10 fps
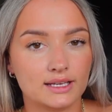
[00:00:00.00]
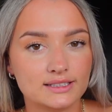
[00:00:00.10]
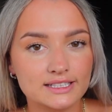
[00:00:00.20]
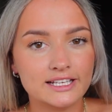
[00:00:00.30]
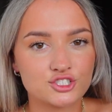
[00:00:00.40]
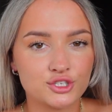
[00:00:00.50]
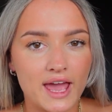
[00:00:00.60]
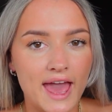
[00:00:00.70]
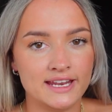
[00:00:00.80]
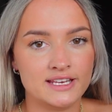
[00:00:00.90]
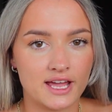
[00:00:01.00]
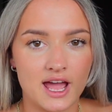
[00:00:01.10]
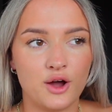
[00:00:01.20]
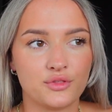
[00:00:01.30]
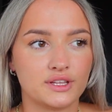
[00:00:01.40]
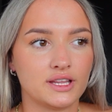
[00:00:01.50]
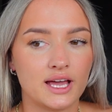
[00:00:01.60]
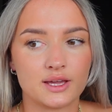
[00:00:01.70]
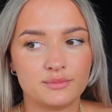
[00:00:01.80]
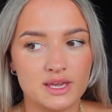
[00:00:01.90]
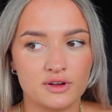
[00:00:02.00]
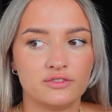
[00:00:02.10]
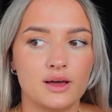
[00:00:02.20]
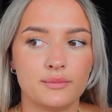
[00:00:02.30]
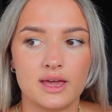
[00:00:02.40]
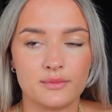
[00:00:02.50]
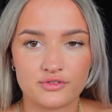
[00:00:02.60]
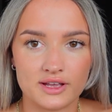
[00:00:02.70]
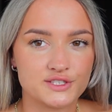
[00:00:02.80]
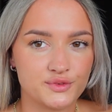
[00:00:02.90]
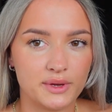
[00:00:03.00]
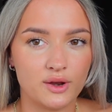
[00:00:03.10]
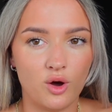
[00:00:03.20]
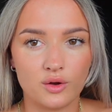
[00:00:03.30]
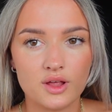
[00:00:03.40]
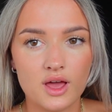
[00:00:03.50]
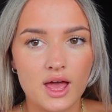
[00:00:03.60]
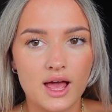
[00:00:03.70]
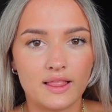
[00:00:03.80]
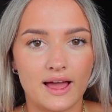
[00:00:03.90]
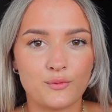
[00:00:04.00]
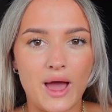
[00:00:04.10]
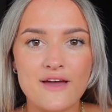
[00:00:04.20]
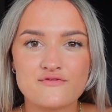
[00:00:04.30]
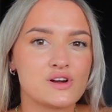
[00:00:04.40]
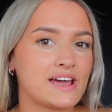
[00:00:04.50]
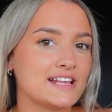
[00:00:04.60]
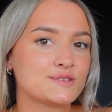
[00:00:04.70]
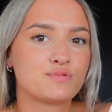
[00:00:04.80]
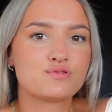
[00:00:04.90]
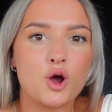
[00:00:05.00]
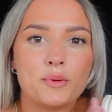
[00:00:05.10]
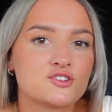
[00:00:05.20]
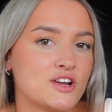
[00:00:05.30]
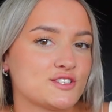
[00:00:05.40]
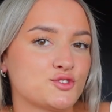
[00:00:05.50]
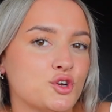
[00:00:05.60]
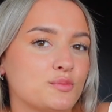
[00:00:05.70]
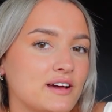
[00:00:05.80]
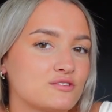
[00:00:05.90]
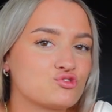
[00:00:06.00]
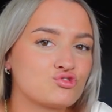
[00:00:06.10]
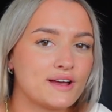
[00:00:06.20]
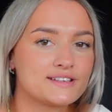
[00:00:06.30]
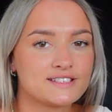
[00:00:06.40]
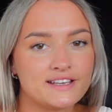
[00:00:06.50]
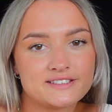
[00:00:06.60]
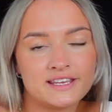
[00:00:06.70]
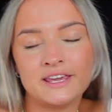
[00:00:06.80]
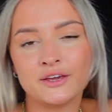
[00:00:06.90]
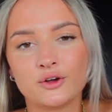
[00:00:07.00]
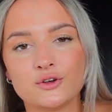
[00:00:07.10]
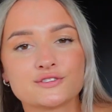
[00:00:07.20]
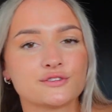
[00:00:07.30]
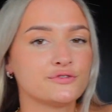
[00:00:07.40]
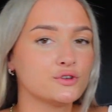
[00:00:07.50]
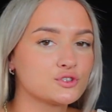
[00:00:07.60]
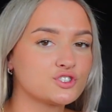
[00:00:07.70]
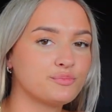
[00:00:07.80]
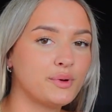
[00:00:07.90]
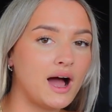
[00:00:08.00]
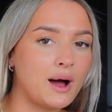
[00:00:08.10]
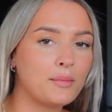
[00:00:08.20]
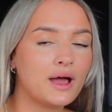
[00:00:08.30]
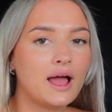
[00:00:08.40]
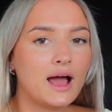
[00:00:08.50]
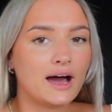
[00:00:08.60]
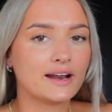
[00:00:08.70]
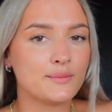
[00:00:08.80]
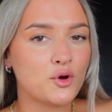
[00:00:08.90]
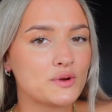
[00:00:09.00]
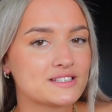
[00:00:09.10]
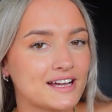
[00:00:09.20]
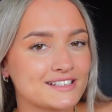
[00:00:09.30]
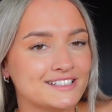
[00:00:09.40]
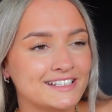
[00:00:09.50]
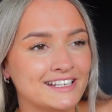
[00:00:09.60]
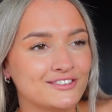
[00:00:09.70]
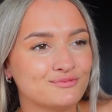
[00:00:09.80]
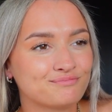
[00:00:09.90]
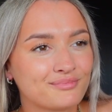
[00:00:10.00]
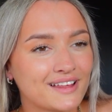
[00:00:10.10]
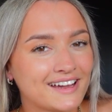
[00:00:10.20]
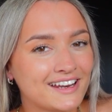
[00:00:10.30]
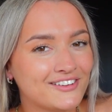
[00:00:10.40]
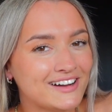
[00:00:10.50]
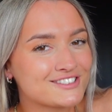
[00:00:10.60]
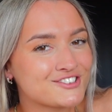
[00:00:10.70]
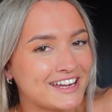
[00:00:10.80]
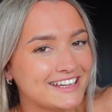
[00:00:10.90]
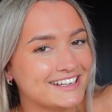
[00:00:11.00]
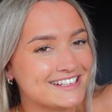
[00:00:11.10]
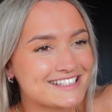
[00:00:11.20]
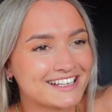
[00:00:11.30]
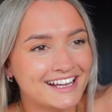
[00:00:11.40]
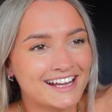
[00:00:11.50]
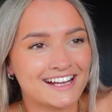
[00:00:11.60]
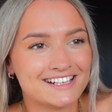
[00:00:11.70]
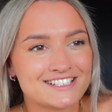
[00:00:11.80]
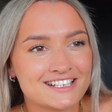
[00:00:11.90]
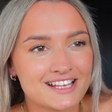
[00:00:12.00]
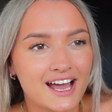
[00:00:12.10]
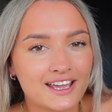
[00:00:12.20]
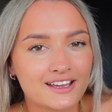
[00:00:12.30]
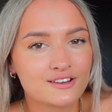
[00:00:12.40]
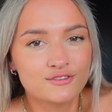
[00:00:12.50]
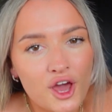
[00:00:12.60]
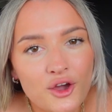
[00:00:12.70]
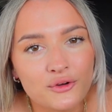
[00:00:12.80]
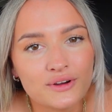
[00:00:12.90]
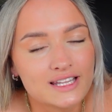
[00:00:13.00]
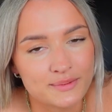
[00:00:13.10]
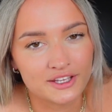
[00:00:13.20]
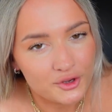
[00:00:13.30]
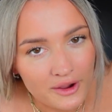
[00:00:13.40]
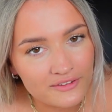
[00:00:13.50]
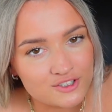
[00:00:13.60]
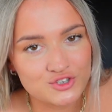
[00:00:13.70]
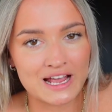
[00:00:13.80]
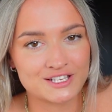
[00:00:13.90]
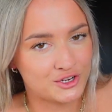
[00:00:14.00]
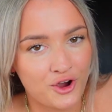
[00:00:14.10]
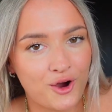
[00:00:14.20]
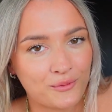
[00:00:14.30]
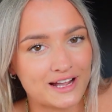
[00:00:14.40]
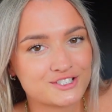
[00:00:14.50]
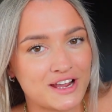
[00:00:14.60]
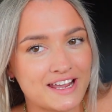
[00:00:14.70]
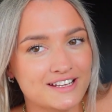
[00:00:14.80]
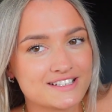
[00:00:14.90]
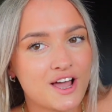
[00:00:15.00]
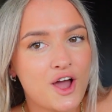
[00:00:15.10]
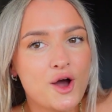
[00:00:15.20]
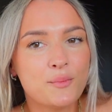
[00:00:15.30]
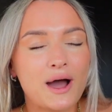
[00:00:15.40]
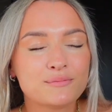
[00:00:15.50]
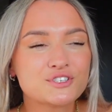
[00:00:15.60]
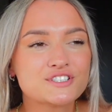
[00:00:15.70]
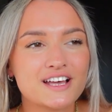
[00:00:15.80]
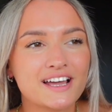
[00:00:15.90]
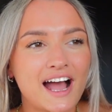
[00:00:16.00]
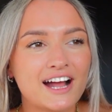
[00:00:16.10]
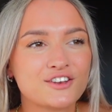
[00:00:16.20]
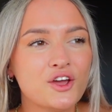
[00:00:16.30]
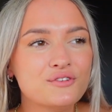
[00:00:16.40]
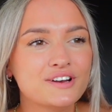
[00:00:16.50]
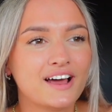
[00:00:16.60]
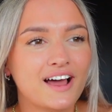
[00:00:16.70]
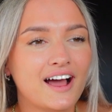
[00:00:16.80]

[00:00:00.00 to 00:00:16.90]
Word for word: Like literally any night out that like me and my flatmate and my friends have been on, like everyone gets proper dressed up, like dresses, heels, a full shabam. And I'm always like to Neve, can I wear trainers? And she's like, no, Libby, you only dress, you can't wear trainers. But I'm just like, I don't,